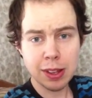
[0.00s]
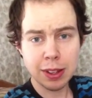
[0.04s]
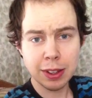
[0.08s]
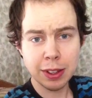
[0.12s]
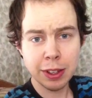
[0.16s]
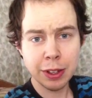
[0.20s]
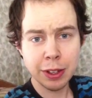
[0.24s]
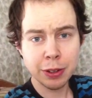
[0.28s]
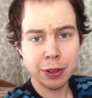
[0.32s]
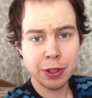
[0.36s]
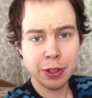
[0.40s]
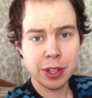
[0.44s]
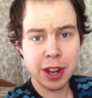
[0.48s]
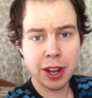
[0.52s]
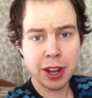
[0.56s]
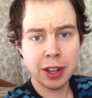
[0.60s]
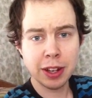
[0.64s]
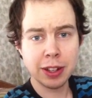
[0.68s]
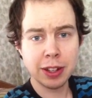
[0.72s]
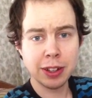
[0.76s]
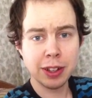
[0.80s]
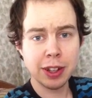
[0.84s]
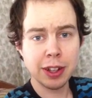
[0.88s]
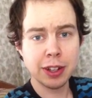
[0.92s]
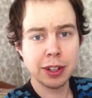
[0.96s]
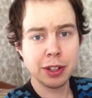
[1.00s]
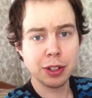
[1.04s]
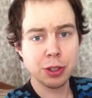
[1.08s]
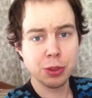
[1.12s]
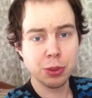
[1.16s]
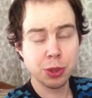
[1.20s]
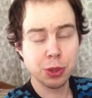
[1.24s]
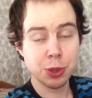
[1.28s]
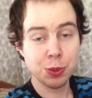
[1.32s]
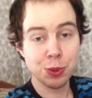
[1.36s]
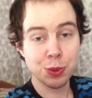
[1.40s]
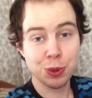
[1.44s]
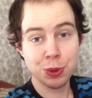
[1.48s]
little tiny letters,
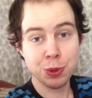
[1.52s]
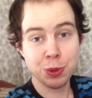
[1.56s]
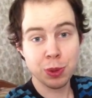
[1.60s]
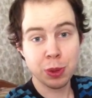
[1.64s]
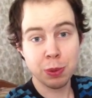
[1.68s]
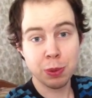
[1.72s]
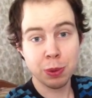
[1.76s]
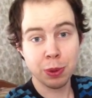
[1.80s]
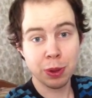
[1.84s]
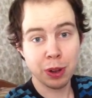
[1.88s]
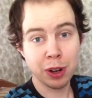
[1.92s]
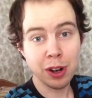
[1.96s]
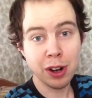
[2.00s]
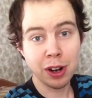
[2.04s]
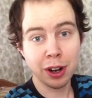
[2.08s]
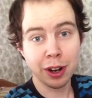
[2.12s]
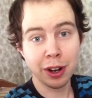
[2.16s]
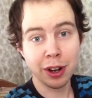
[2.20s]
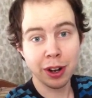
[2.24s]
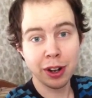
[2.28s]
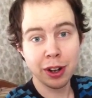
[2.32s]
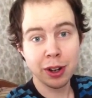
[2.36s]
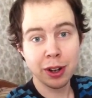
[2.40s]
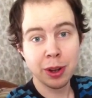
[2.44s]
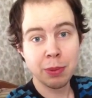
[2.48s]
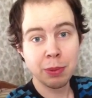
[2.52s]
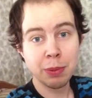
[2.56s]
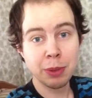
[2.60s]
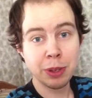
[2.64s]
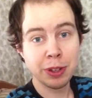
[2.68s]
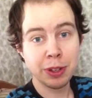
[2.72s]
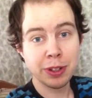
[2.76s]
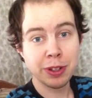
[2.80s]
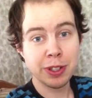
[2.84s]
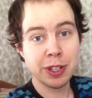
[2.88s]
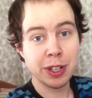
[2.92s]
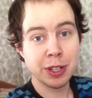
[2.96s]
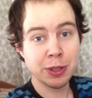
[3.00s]
which most people aren't,
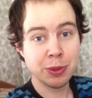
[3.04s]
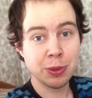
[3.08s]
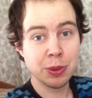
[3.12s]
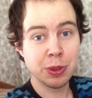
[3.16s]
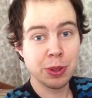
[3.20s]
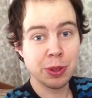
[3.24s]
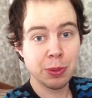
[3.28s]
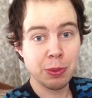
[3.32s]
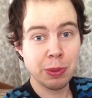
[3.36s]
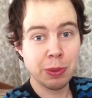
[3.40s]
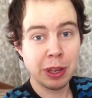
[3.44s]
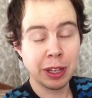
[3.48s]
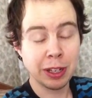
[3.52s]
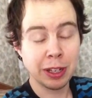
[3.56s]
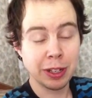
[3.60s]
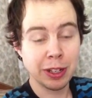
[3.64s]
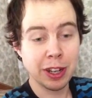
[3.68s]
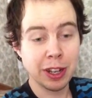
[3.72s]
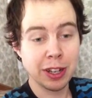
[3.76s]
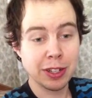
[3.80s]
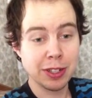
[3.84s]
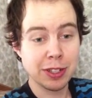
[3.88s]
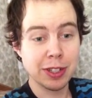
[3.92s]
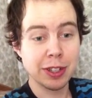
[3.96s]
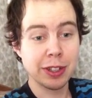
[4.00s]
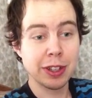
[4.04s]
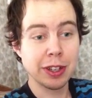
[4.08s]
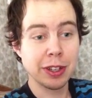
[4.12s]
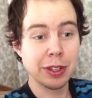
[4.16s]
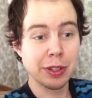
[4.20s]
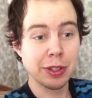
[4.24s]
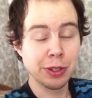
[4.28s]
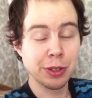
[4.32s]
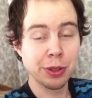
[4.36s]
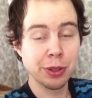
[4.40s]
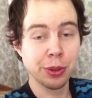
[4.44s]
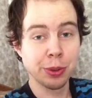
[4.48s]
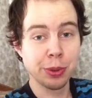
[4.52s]
because that's one of the main tests that they
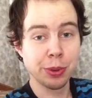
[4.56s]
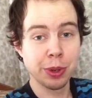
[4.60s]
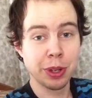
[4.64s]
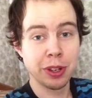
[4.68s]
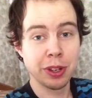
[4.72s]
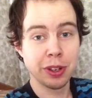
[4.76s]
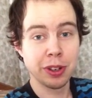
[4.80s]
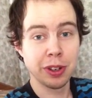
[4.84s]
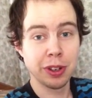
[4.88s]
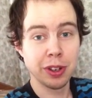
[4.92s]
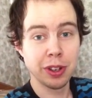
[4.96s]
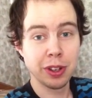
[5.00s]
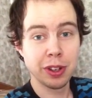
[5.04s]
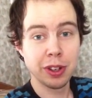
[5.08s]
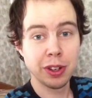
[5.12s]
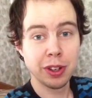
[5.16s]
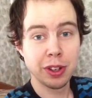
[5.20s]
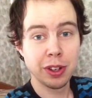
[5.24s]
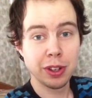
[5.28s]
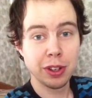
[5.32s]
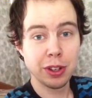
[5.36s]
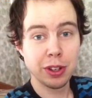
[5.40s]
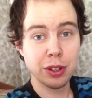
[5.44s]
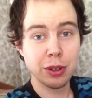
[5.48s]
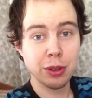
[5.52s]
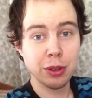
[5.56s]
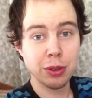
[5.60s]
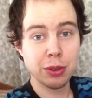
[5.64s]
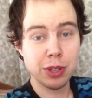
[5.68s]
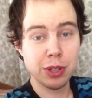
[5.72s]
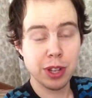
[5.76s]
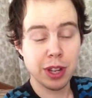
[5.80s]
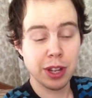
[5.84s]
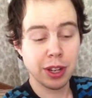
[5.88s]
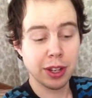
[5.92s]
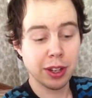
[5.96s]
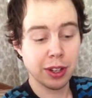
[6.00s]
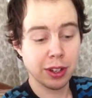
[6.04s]
do when you
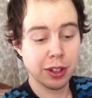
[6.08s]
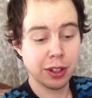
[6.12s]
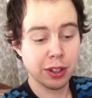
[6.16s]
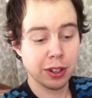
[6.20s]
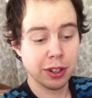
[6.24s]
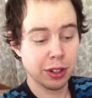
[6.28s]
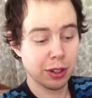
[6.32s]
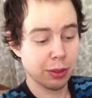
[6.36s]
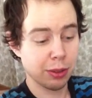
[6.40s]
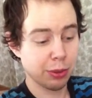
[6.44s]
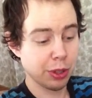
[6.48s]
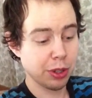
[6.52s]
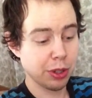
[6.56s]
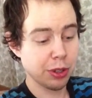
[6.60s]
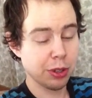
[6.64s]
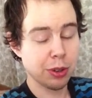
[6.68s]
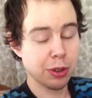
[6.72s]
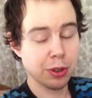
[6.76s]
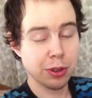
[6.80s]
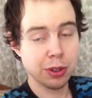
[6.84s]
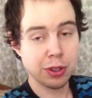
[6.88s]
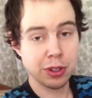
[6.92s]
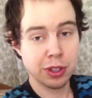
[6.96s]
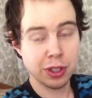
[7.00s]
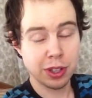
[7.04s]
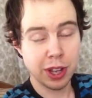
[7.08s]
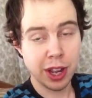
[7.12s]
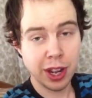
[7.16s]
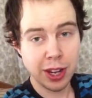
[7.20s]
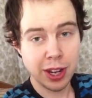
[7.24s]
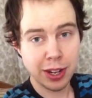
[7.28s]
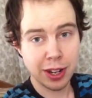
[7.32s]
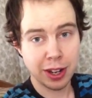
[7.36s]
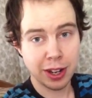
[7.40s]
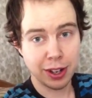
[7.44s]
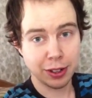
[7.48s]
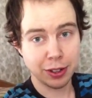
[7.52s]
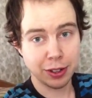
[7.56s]
take uh, when you go to the eye
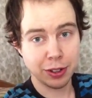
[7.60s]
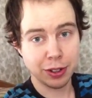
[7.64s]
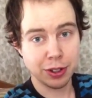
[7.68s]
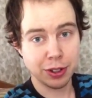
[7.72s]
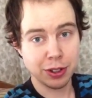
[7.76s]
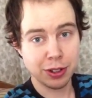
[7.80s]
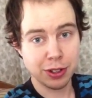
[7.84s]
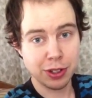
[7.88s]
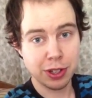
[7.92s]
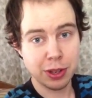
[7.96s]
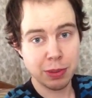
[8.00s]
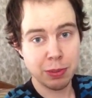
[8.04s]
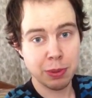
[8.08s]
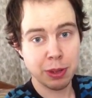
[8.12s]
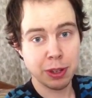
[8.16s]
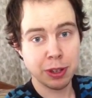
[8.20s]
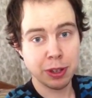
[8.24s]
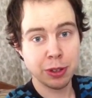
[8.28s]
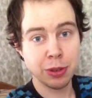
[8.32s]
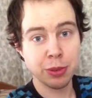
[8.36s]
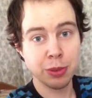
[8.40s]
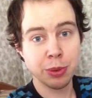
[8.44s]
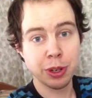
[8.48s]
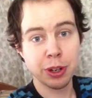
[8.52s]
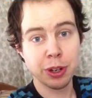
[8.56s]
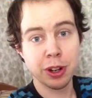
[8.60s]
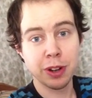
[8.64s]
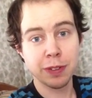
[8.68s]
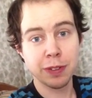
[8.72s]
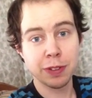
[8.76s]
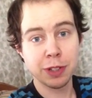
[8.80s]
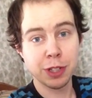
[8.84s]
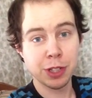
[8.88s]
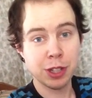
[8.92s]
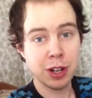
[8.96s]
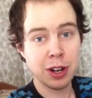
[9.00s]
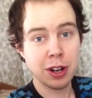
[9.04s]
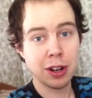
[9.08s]
doctor is they make you read off
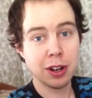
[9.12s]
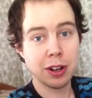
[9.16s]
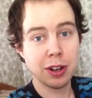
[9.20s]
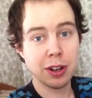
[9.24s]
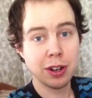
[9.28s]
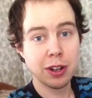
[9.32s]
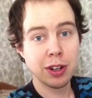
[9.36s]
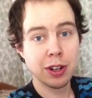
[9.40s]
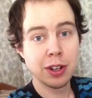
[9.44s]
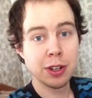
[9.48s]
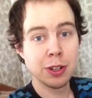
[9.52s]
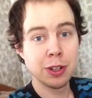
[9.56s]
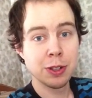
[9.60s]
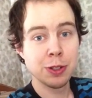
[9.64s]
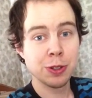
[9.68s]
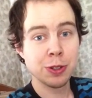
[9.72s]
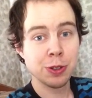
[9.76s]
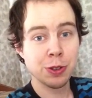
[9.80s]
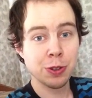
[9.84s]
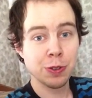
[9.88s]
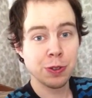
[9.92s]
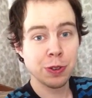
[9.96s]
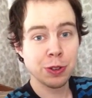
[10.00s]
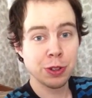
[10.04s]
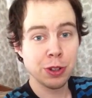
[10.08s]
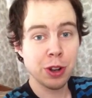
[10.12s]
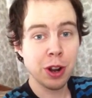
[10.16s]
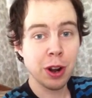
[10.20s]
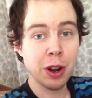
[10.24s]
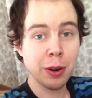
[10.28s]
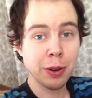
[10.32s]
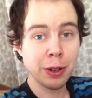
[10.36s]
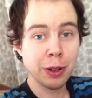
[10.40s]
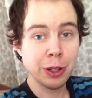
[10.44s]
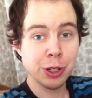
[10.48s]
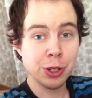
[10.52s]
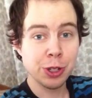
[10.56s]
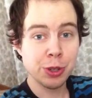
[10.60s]
a chart. So if you're
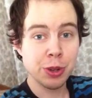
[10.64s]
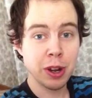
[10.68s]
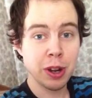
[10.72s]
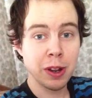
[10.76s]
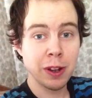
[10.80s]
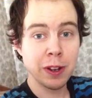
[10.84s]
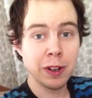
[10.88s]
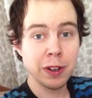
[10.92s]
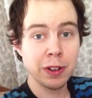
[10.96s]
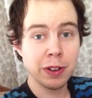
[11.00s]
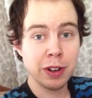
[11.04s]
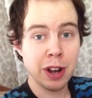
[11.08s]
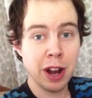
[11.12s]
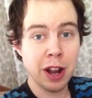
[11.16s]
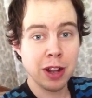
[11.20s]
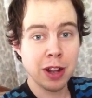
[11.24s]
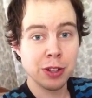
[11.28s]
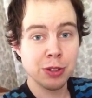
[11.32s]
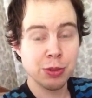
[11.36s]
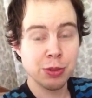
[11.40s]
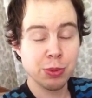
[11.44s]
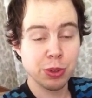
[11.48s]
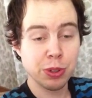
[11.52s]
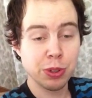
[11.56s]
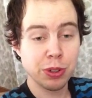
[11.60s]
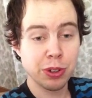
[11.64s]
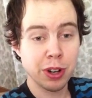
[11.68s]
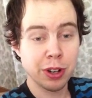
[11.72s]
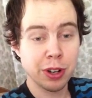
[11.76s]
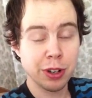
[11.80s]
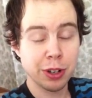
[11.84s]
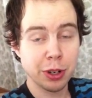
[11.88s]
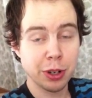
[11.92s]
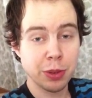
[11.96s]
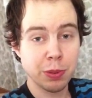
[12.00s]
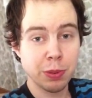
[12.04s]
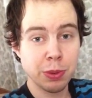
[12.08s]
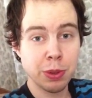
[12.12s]
already training your eyes when you're on
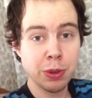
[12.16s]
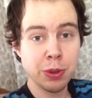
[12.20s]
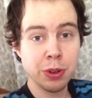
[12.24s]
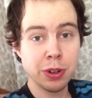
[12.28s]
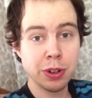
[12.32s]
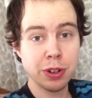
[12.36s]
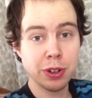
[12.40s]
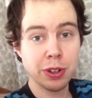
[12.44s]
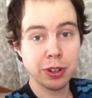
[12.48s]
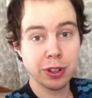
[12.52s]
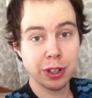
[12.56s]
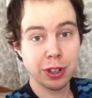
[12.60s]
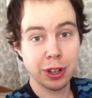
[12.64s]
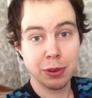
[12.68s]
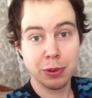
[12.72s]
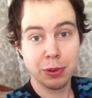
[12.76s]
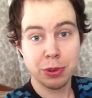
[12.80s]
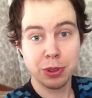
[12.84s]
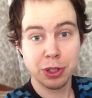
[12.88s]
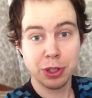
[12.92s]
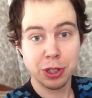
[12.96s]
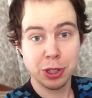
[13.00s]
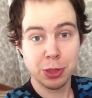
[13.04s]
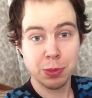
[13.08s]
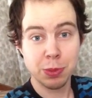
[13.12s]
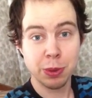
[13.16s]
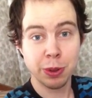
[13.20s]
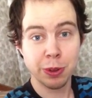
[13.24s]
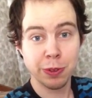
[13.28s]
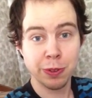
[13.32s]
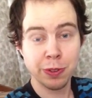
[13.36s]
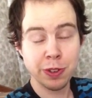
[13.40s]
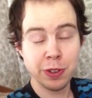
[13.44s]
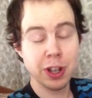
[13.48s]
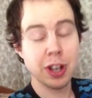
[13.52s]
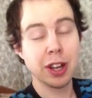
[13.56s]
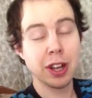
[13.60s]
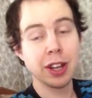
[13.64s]
your computer to look at really small
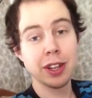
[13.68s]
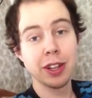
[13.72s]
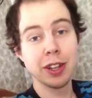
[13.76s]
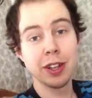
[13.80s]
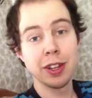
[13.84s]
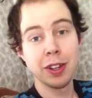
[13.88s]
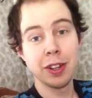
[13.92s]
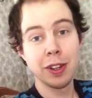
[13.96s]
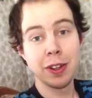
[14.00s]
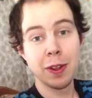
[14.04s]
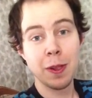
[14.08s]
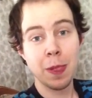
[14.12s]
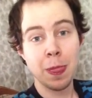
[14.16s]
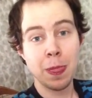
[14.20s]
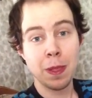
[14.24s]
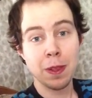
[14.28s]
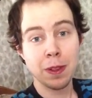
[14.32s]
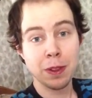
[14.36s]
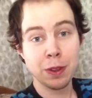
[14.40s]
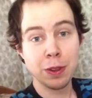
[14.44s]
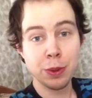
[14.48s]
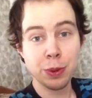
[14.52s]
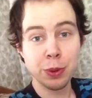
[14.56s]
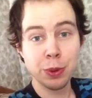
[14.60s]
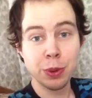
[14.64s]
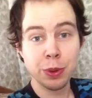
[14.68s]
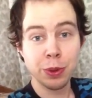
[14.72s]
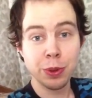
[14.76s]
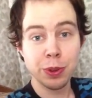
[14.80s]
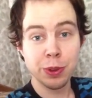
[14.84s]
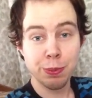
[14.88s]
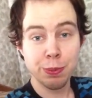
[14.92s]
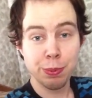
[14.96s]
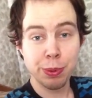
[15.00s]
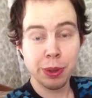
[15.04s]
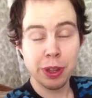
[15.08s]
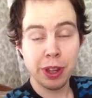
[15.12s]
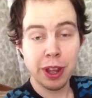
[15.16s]
font, you will
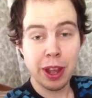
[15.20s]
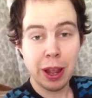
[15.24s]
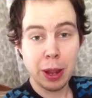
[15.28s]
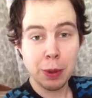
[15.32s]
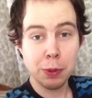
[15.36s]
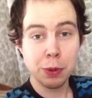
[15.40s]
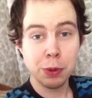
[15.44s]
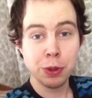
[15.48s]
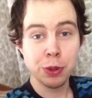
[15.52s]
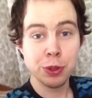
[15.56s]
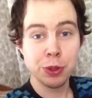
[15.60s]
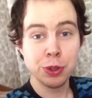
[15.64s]
be able